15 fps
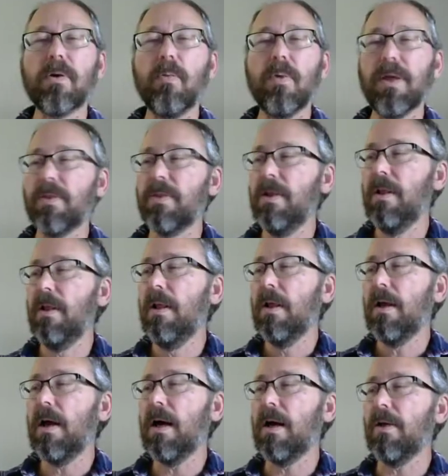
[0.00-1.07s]
with
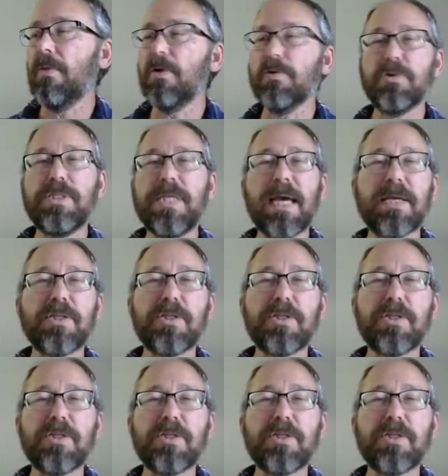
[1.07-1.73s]
those text